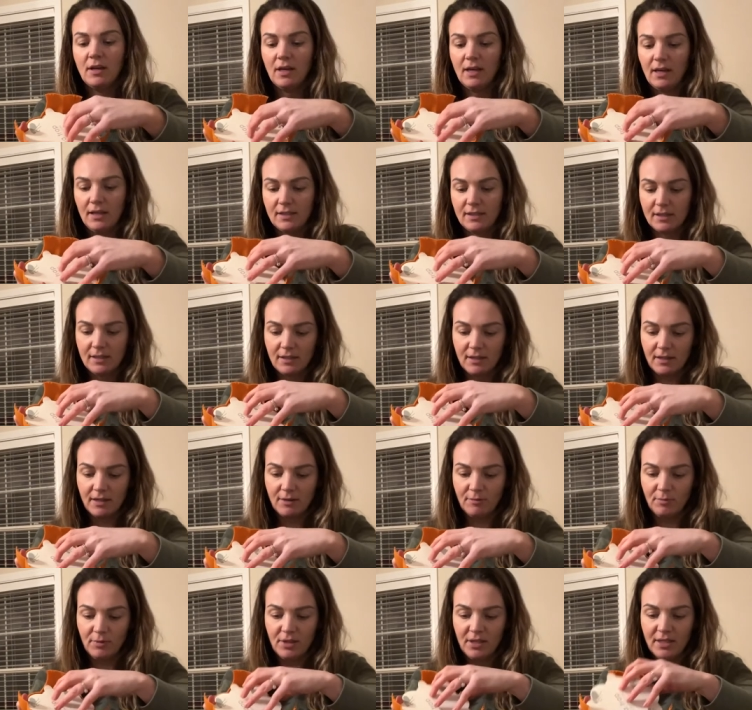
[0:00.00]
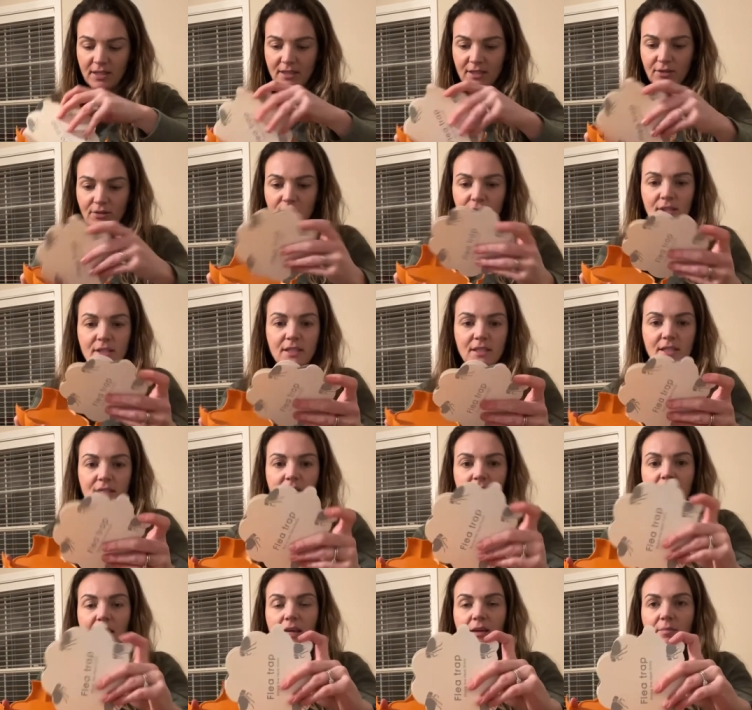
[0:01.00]
It's gonna come with these little
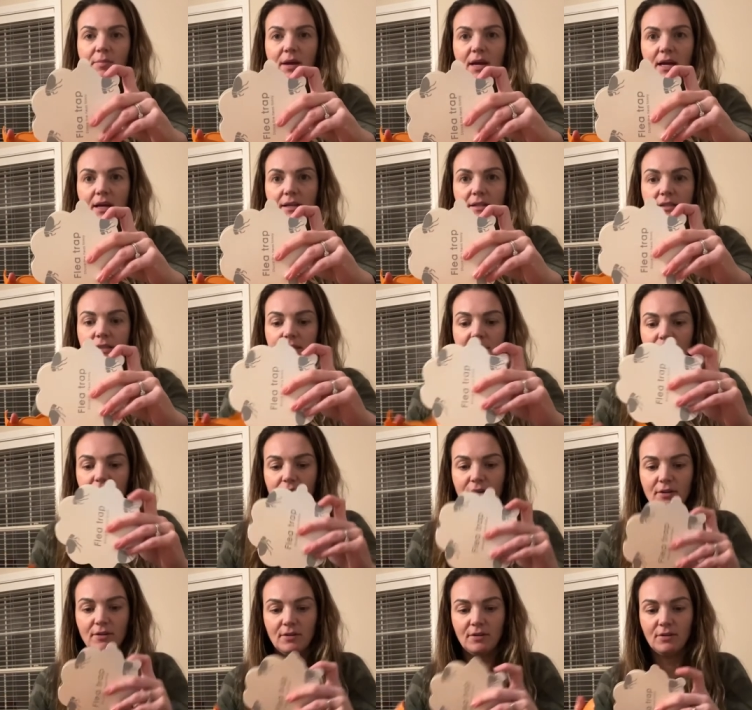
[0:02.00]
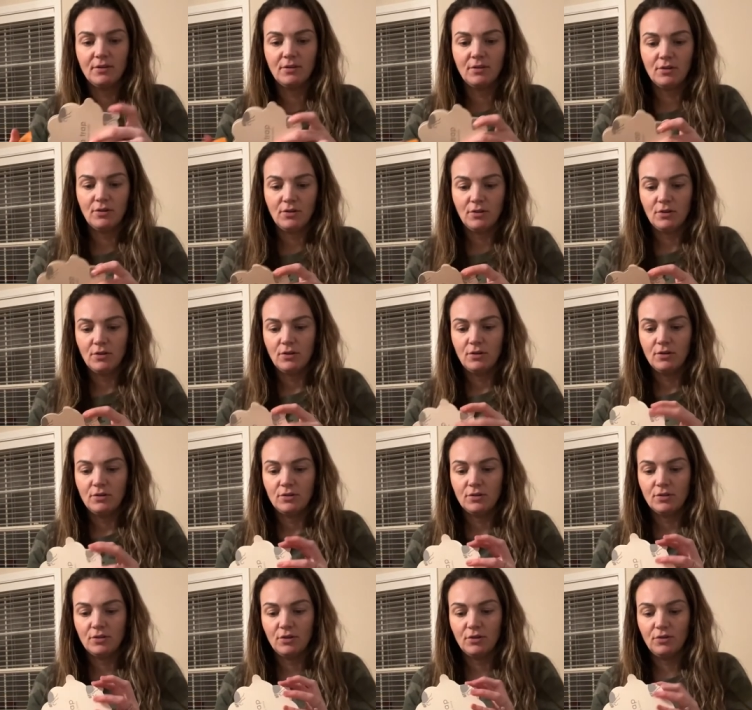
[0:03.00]
sticky pads here.
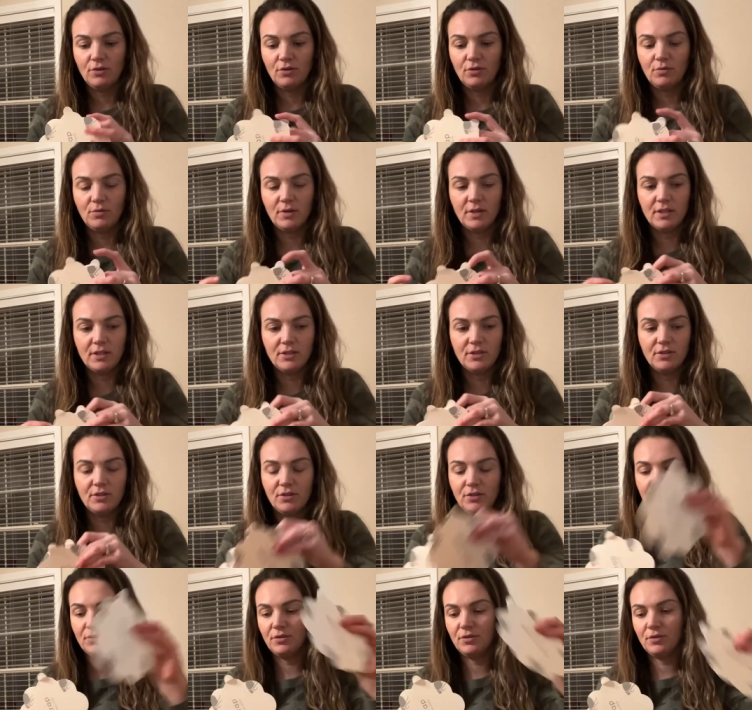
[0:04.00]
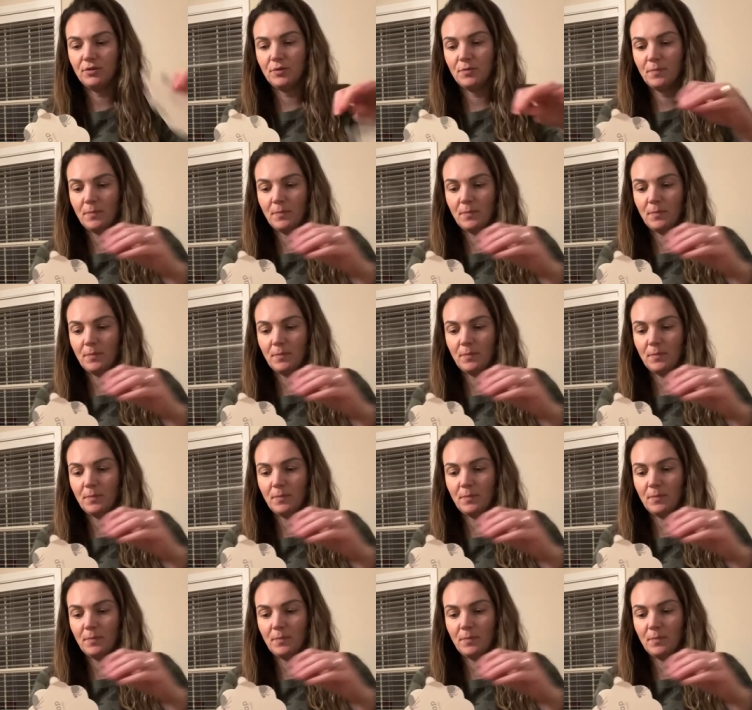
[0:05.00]
So you'll want to